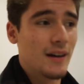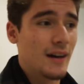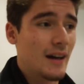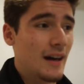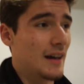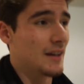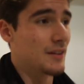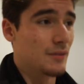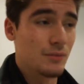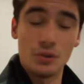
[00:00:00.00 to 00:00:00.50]

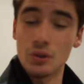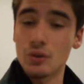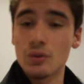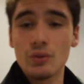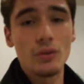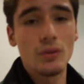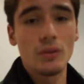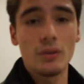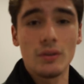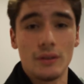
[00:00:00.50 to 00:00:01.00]
I
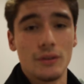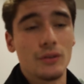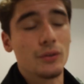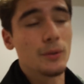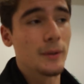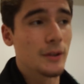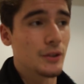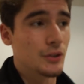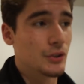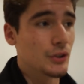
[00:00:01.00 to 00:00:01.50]
journal, I do
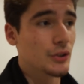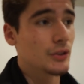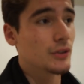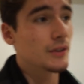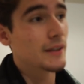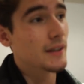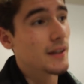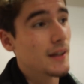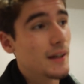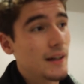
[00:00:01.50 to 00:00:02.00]
a bit of
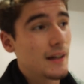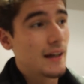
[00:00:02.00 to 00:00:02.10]
journaling,